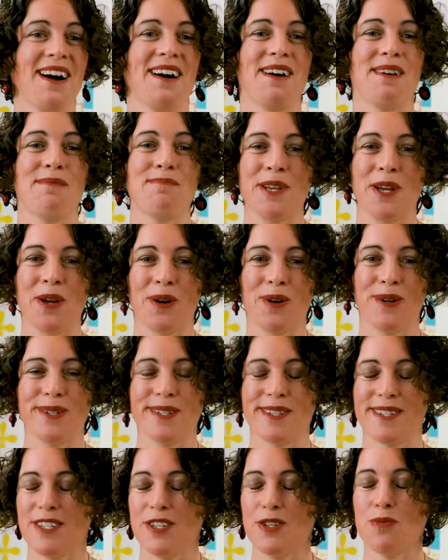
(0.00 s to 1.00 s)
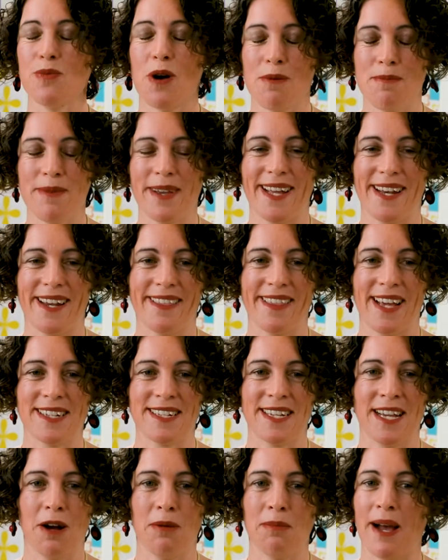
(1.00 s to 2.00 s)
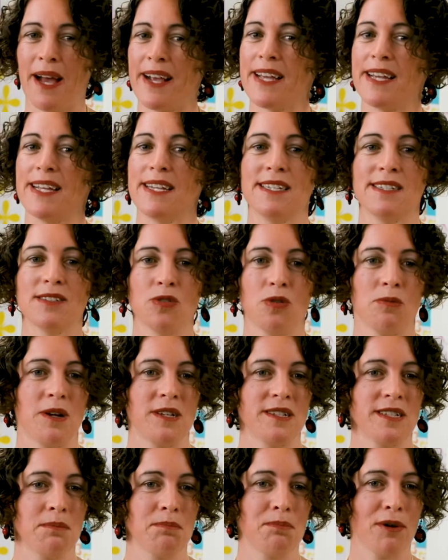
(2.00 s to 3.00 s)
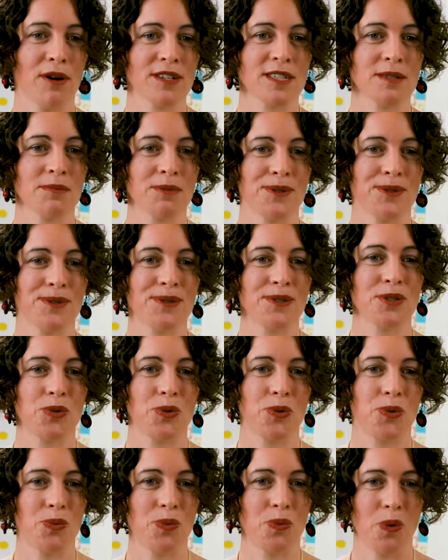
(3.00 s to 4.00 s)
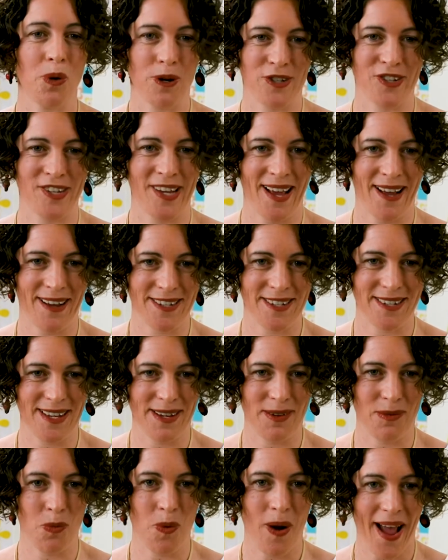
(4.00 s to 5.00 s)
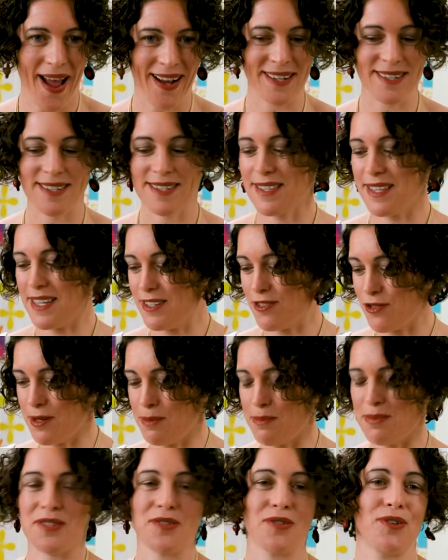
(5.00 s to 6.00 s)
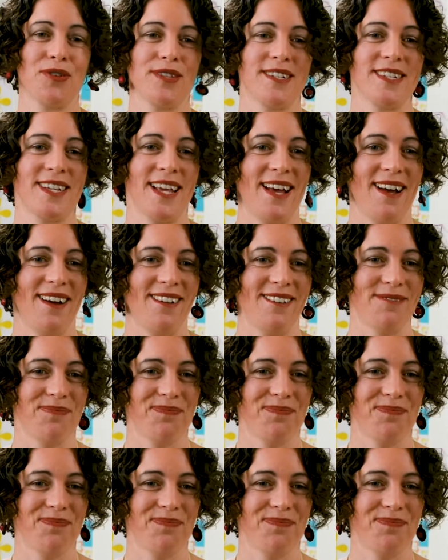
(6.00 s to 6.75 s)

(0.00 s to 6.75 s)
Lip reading: because you won't be getting that towel back. It is almost impossible to wash out wax that drips through the towel.